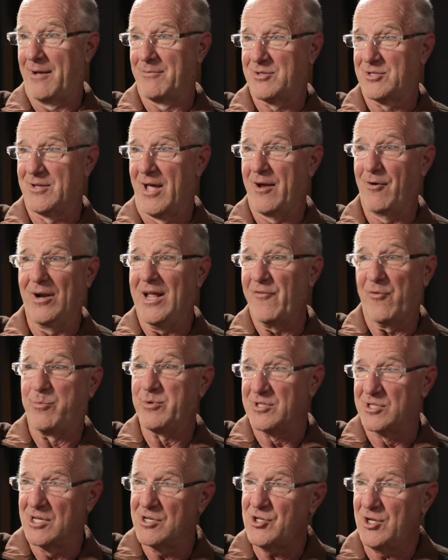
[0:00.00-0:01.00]
I don't have a
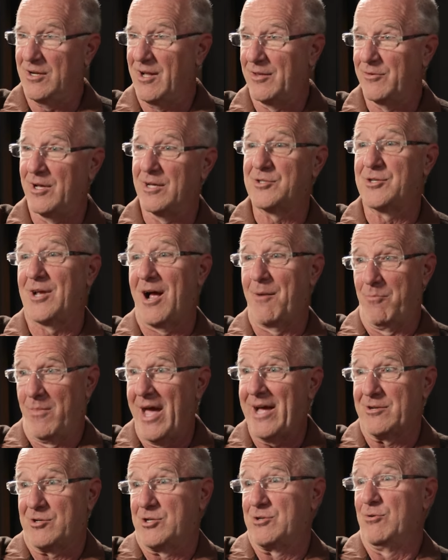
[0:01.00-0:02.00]
position on this. I'm
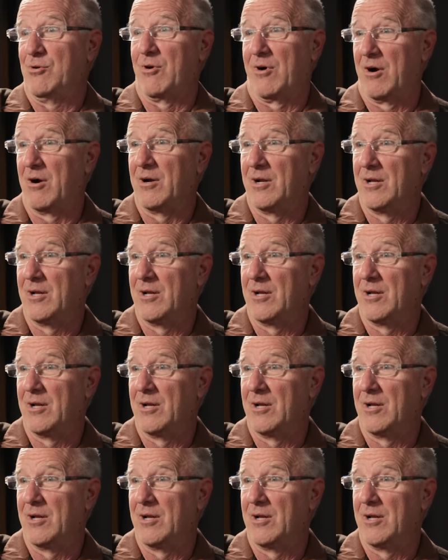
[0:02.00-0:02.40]
not sure.